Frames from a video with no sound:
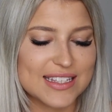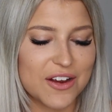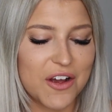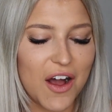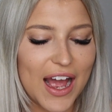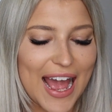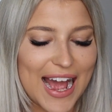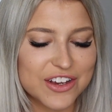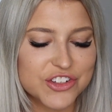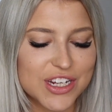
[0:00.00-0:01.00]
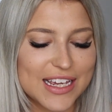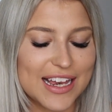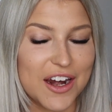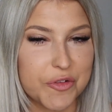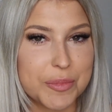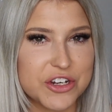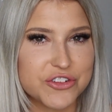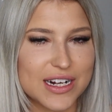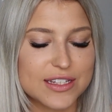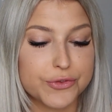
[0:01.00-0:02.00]
so I actually love
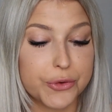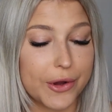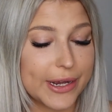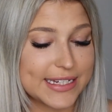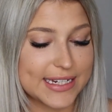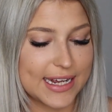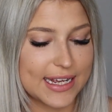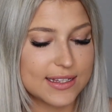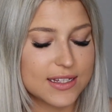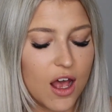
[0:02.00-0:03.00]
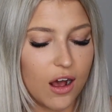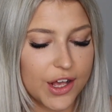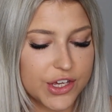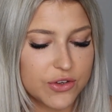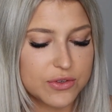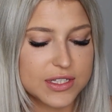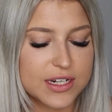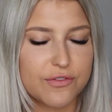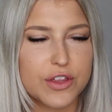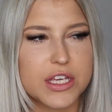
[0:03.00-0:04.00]
Pinterest for ideas. I used
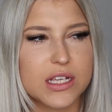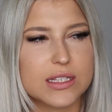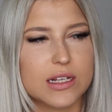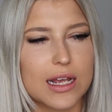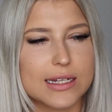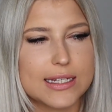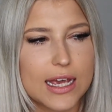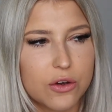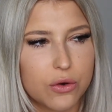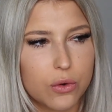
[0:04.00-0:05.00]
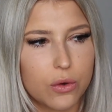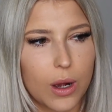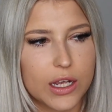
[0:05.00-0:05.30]
it for things like decor, I